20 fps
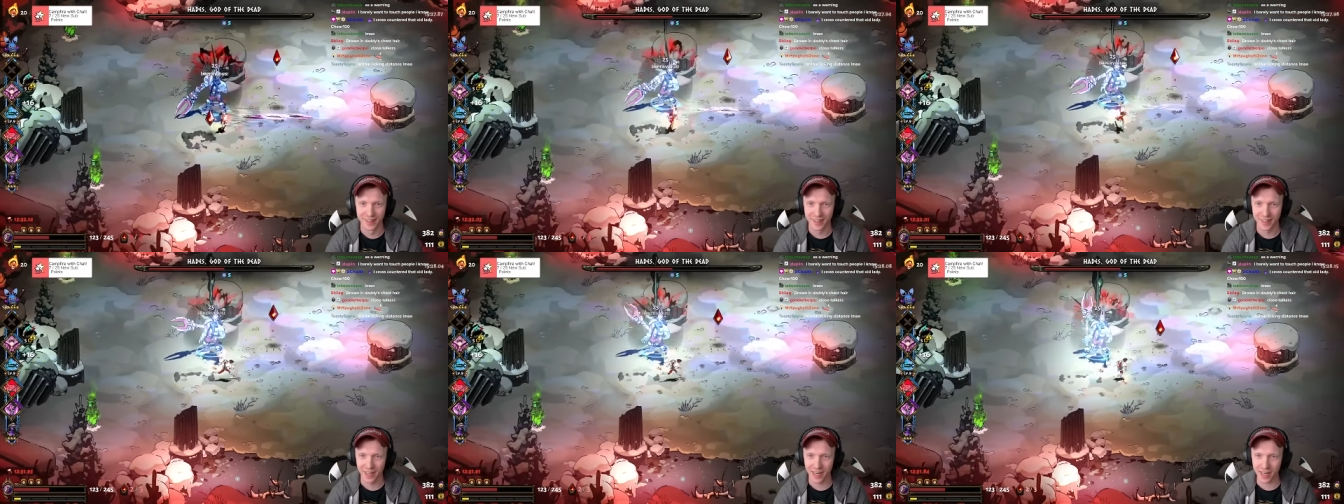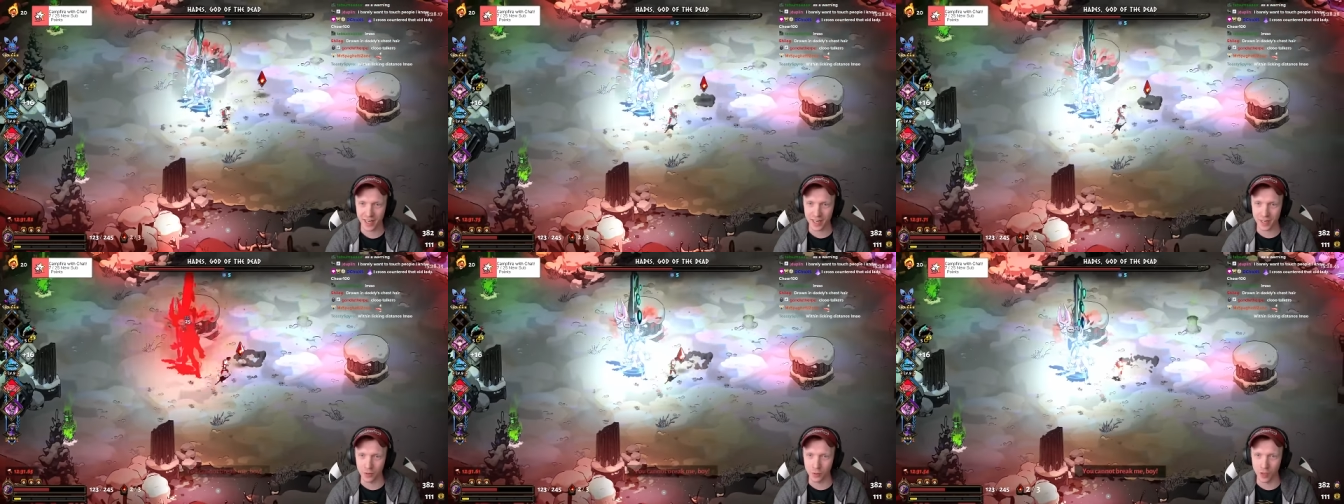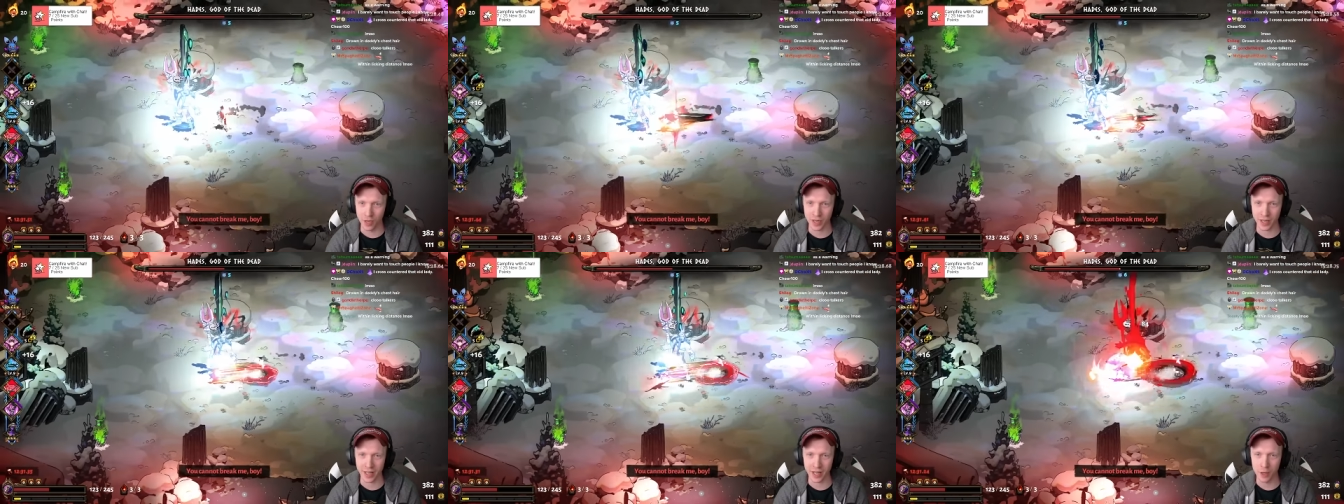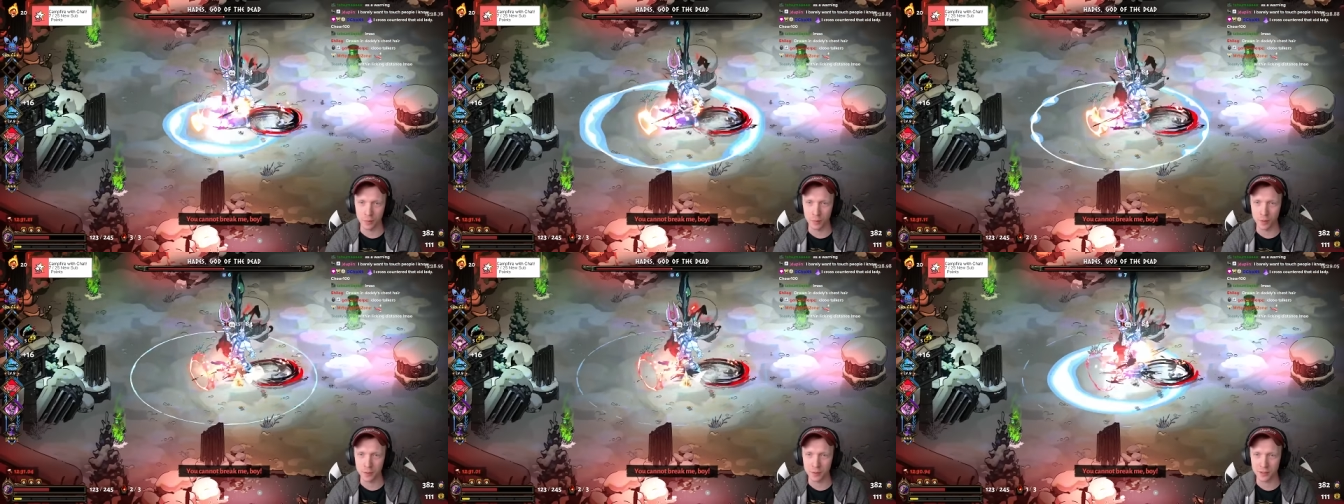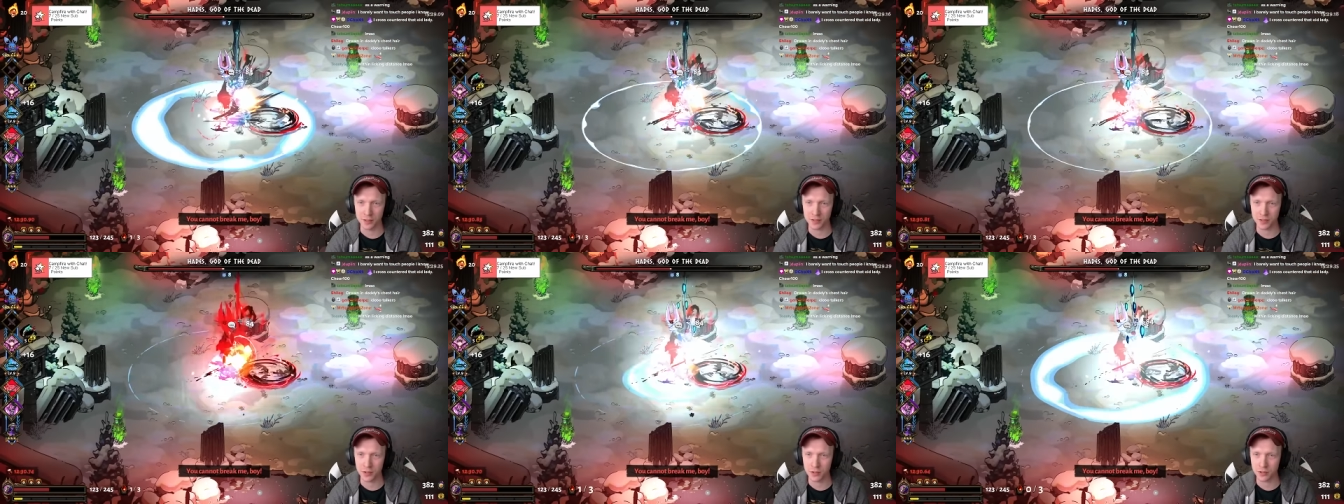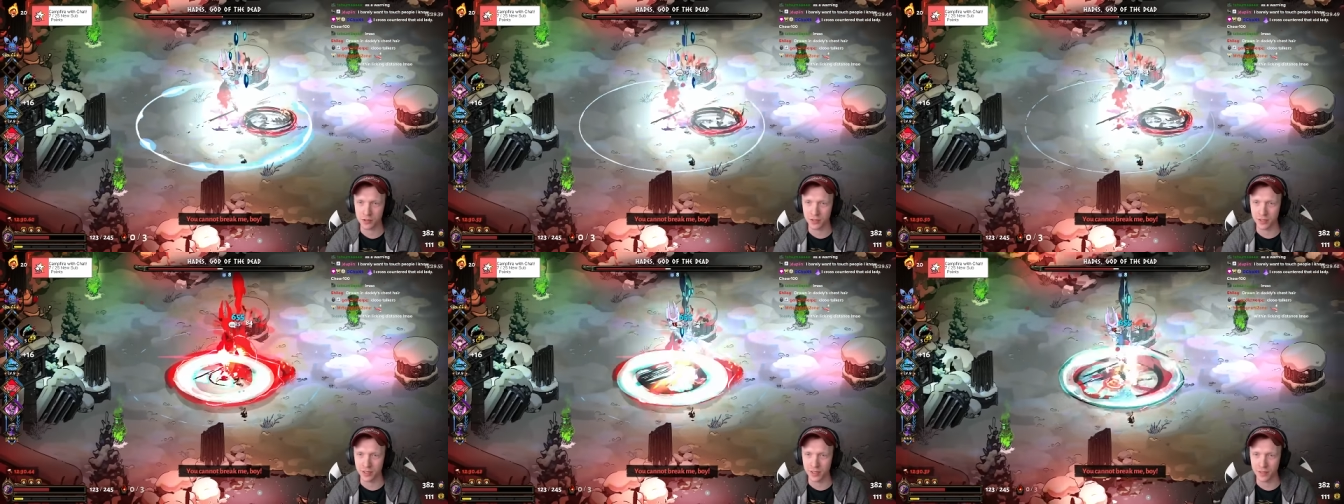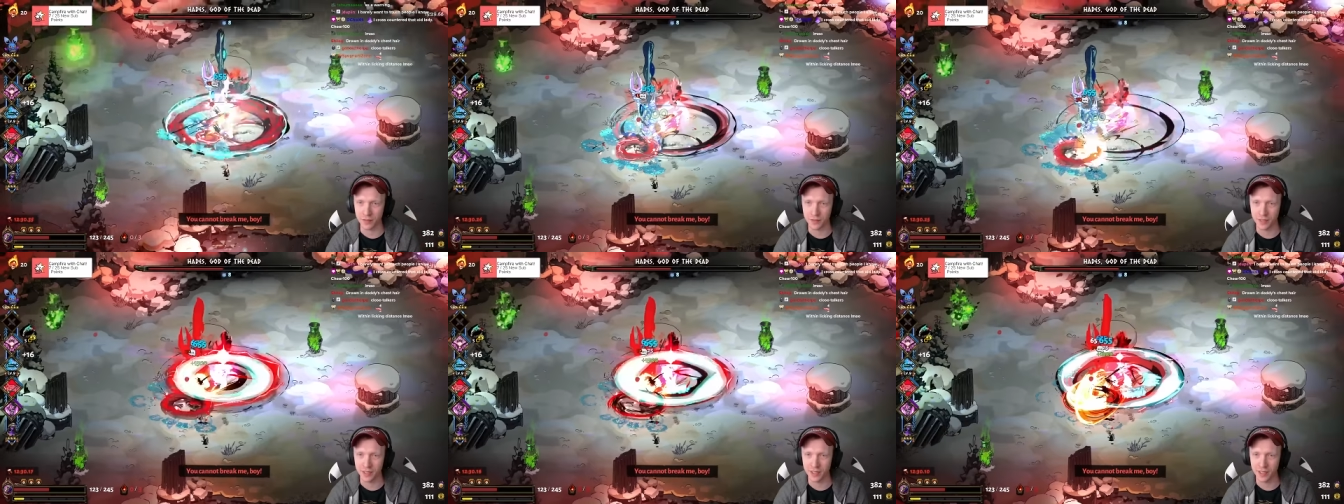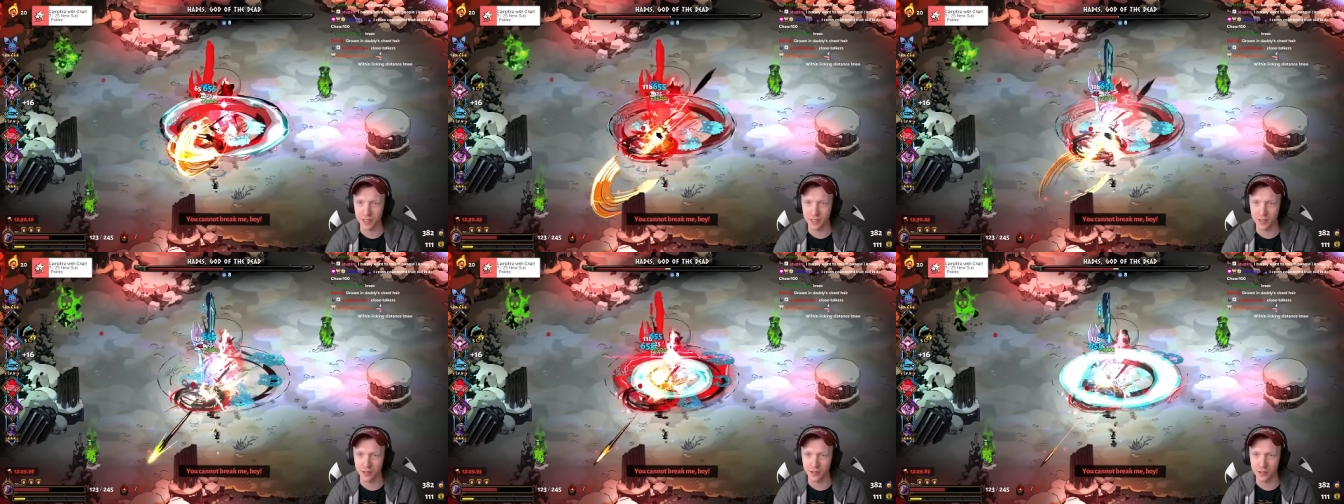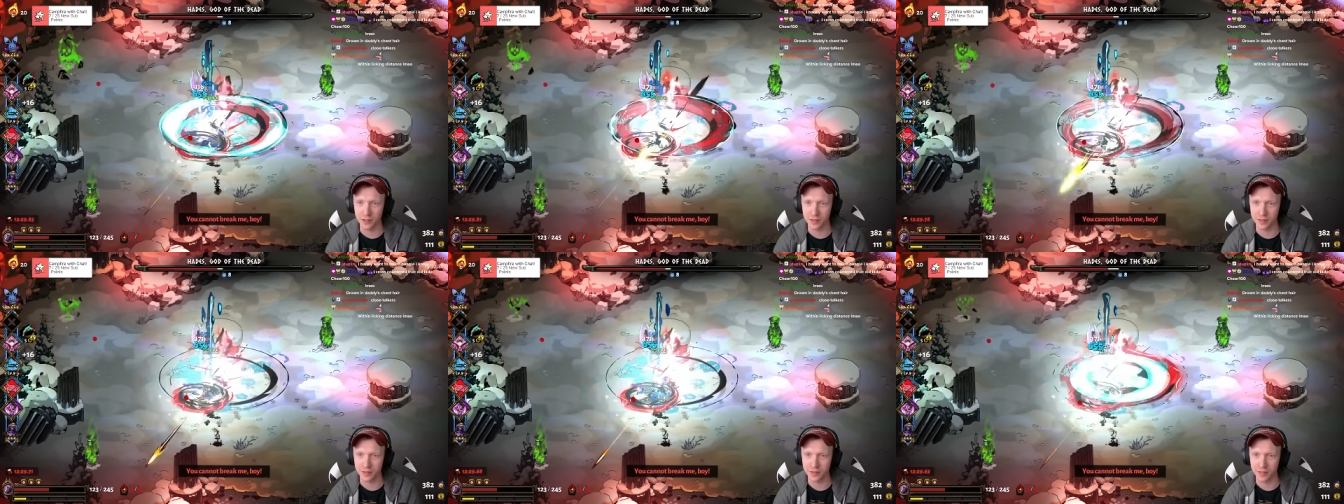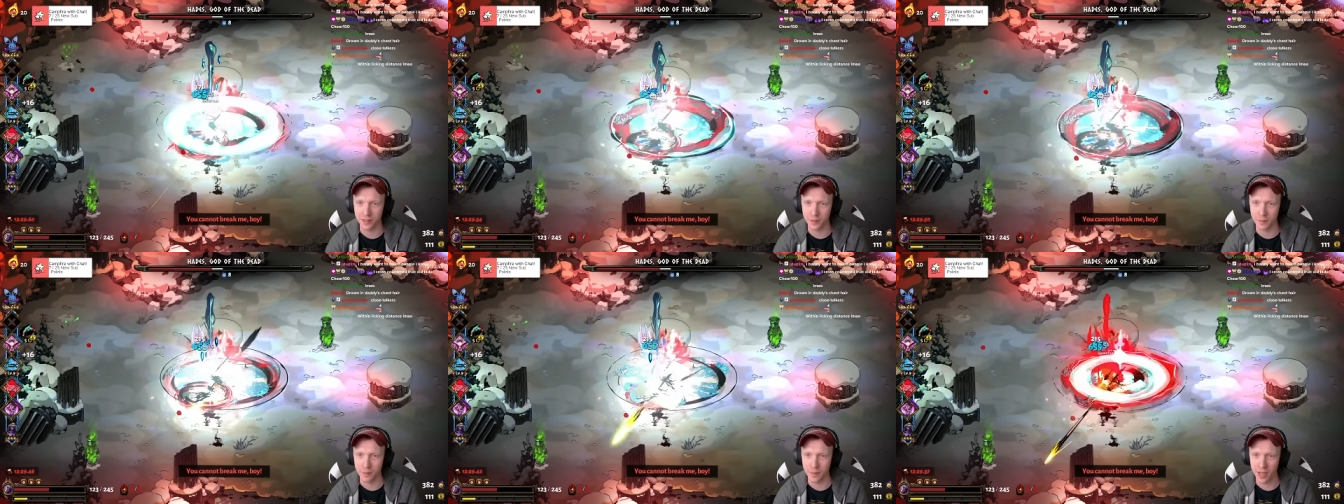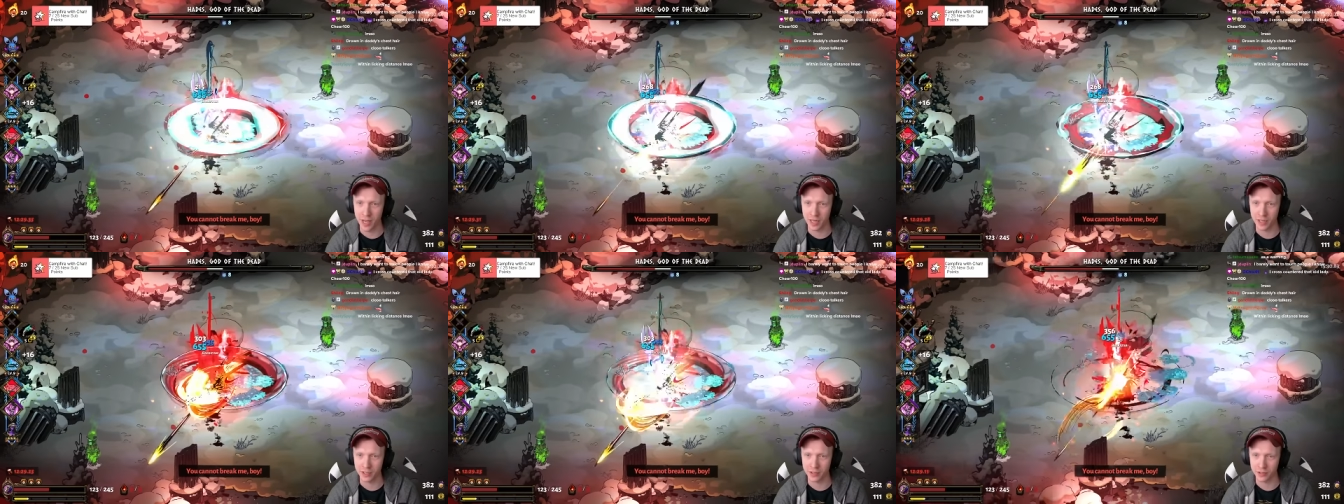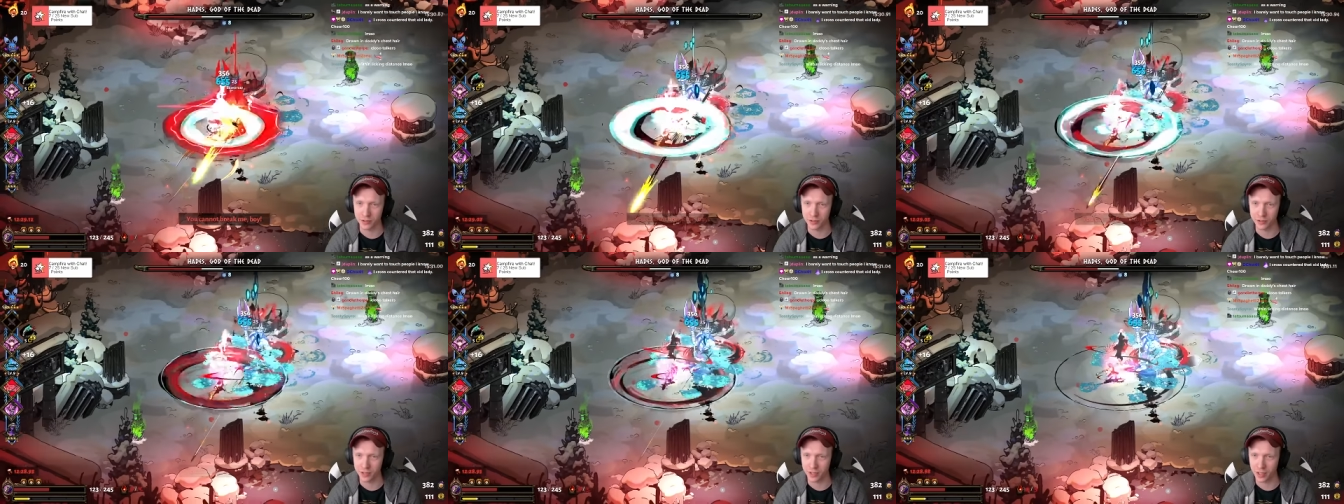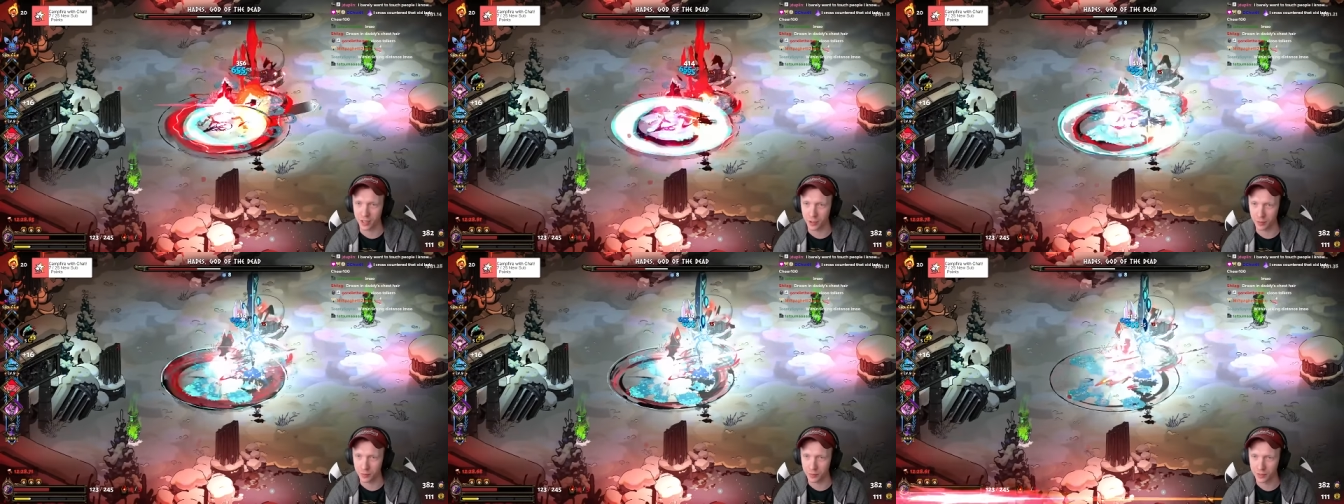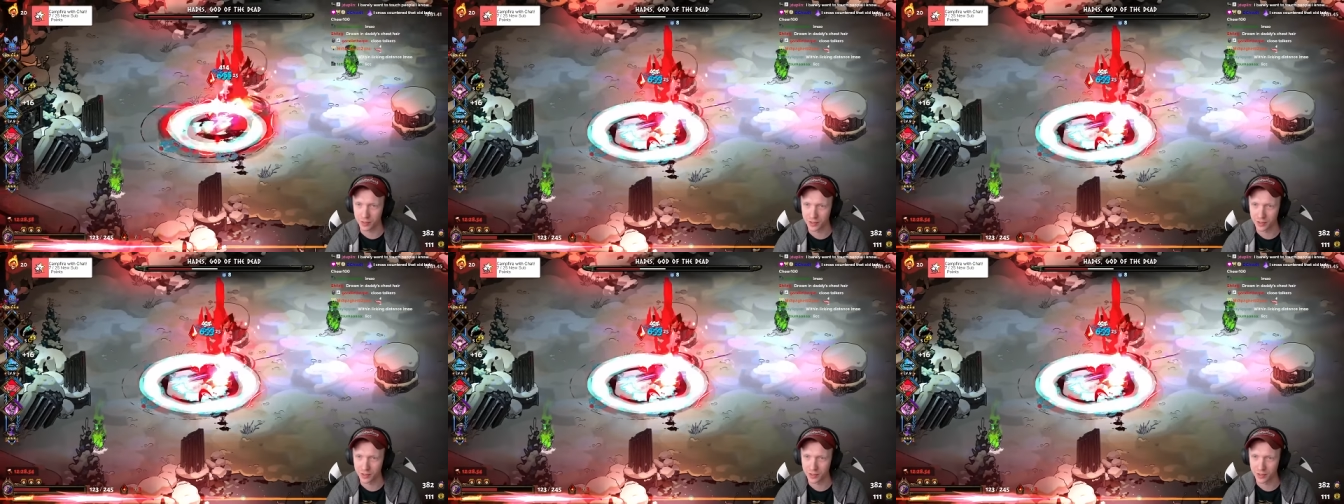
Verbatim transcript: I didn't want to help them because usually if they needed the manager's help